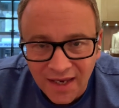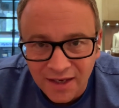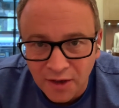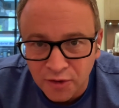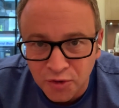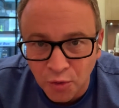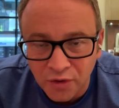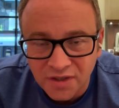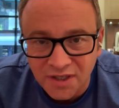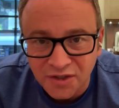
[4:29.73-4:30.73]
You know, it's your
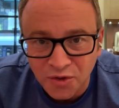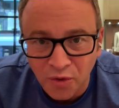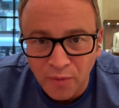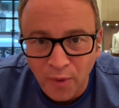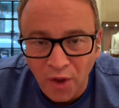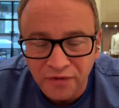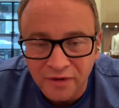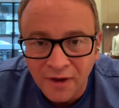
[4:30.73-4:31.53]
decision, you're the boss.